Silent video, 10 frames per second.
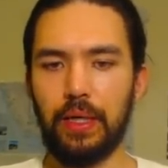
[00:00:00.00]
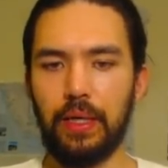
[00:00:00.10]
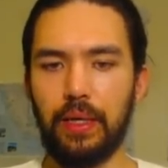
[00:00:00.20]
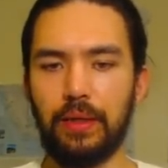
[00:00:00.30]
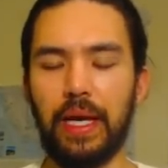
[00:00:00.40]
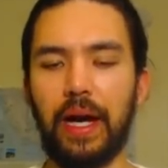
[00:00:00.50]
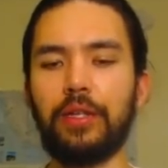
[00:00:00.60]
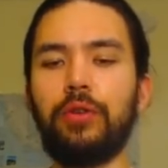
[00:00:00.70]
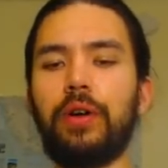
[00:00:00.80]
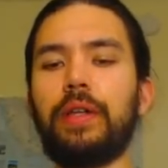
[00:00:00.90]
yeah,
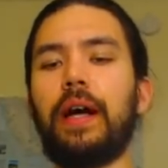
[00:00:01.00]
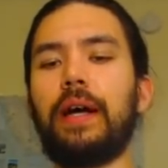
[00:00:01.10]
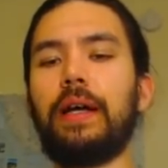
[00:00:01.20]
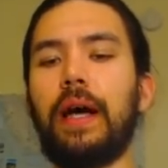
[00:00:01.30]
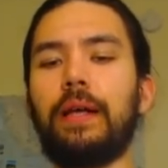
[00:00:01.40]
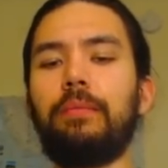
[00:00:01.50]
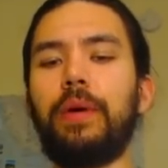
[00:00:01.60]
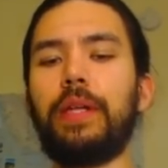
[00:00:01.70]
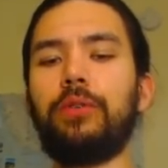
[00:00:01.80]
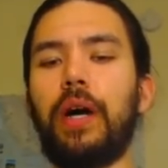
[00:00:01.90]
you know what?
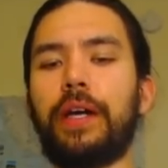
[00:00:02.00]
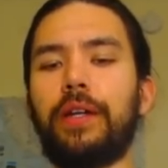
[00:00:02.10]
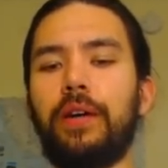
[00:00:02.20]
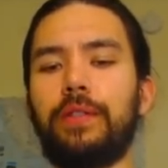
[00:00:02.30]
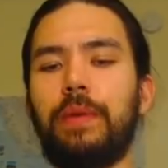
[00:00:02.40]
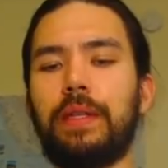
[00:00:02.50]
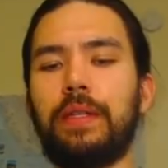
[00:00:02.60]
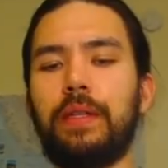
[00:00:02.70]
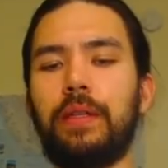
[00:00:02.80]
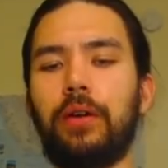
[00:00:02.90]
I can also make
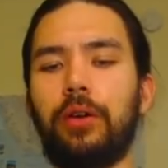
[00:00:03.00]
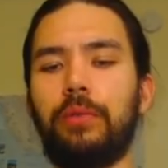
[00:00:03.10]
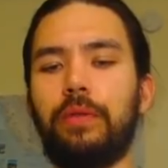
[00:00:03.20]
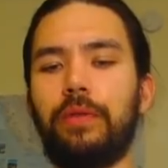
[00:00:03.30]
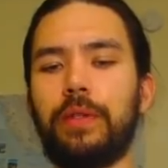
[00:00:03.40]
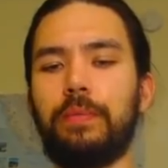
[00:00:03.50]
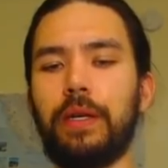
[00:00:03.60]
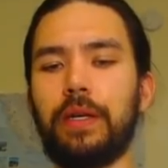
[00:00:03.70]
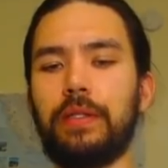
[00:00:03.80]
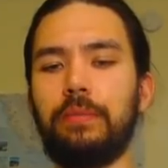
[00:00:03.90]
an argument for this
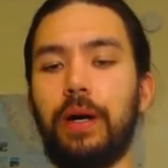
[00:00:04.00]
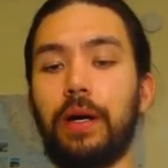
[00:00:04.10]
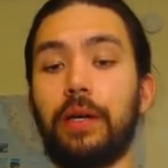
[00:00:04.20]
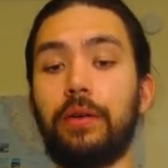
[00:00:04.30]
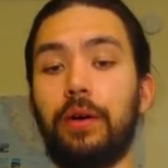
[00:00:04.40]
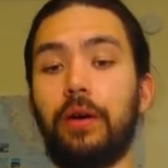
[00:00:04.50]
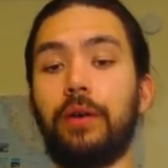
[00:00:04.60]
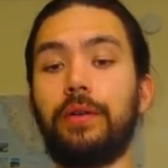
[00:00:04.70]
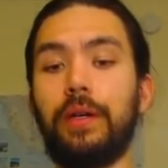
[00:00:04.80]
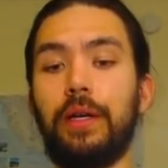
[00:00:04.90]
being a debugging
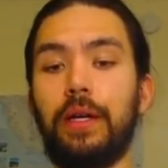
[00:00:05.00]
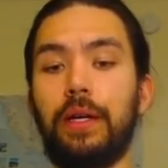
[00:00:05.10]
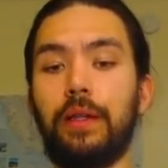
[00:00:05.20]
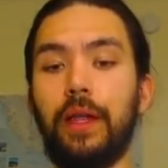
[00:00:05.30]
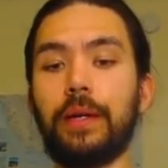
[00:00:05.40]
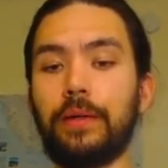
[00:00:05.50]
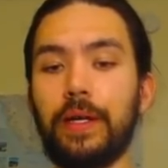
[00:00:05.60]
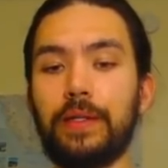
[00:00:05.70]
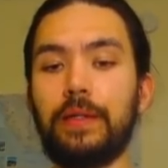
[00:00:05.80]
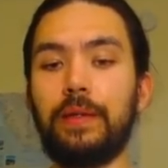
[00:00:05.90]
card. Like,
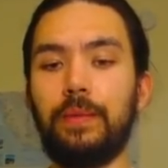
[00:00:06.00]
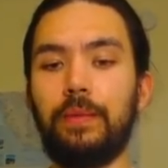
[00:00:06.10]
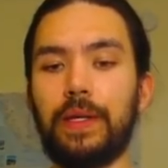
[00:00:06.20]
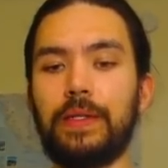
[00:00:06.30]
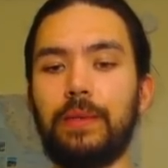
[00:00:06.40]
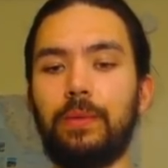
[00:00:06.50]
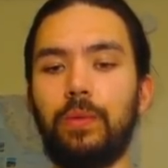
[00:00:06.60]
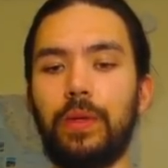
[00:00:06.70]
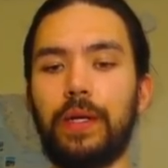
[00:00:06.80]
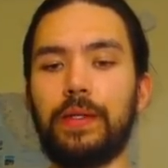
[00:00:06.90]
does
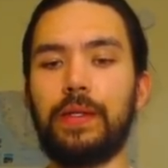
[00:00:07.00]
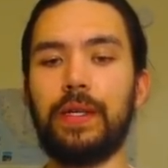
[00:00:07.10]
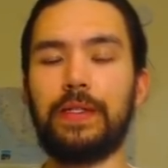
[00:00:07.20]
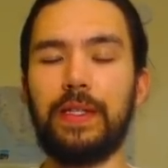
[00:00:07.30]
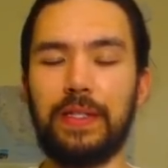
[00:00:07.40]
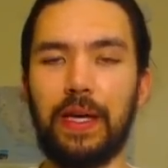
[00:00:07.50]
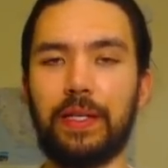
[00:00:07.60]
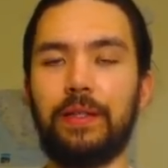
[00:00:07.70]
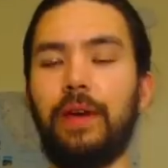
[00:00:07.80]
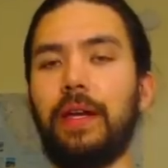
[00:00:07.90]
this
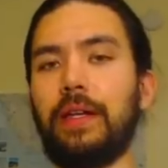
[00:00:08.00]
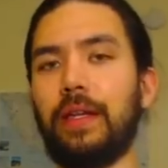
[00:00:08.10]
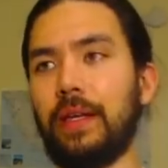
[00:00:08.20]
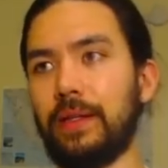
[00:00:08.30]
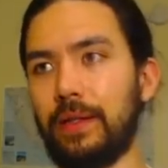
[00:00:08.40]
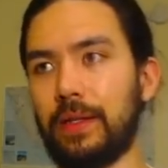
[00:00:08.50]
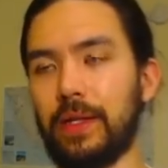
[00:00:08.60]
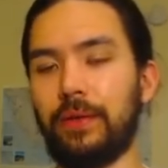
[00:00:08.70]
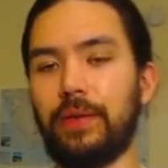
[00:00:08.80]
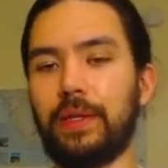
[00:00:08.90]
activate, and then does
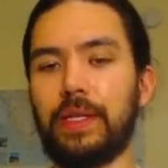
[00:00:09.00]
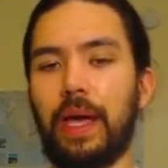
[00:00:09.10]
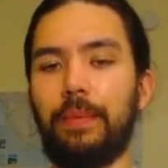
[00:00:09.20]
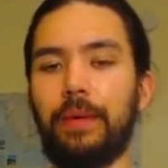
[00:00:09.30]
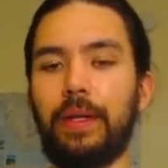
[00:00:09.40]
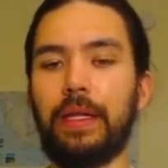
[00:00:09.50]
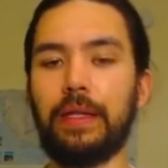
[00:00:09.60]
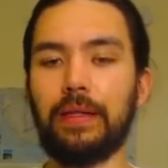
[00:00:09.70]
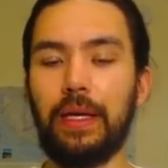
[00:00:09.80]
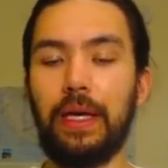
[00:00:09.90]
other things happen, and
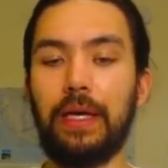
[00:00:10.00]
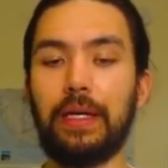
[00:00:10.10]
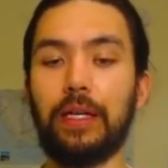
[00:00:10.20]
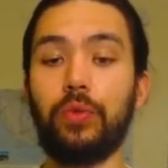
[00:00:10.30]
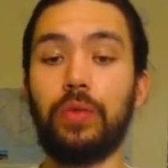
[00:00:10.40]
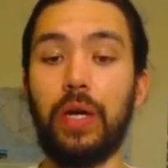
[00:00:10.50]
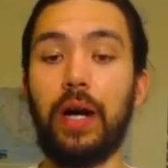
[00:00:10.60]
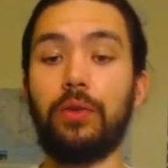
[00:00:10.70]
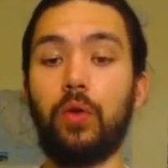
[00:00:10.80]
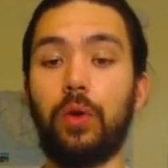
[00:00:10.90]
then can you
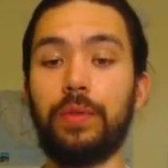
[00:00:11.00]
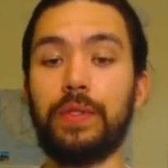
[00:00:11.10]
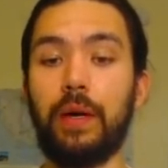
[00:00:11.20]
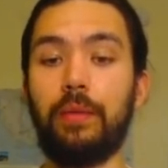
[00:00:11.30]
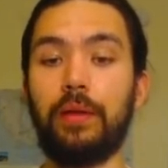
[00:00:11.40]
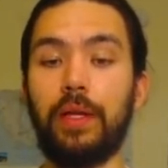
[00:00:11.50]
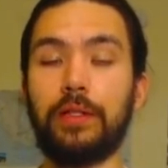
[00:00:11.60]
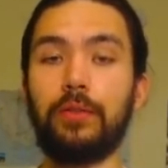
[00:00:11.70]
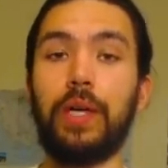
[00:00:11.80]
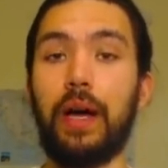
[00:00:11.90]
not normal summon? Like,
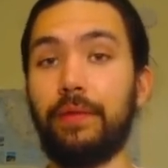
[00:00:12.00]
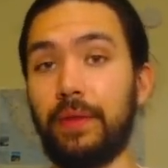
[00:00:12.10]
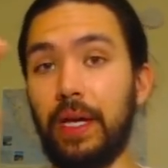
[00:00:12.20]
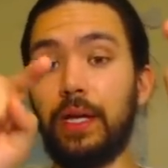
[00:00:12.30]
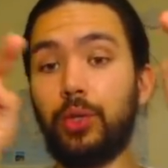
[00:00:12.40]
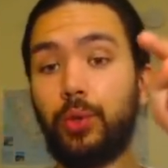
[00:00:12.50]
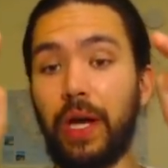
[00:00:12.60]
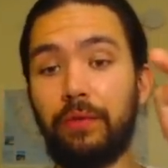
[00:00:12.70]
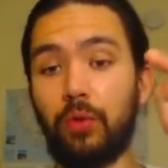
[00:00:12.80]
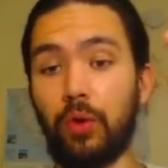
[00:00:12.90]
do we have
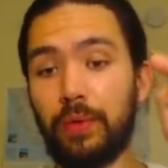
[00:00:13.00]
normal